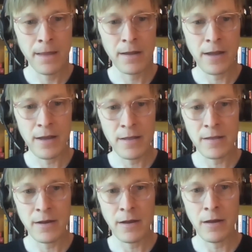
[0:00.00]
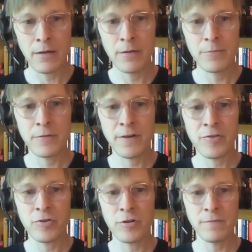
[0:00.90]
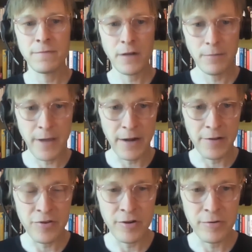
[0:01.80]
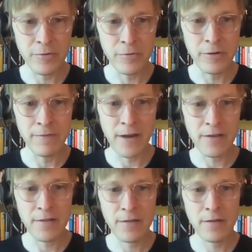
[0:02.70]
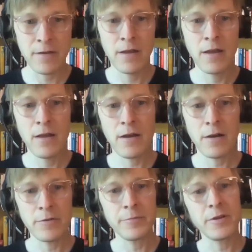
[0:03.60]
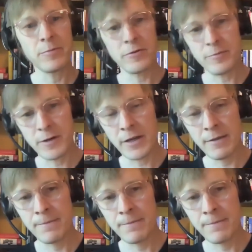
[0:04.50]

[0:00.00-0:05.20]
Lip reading: as a professional fund manager who invests other people's money.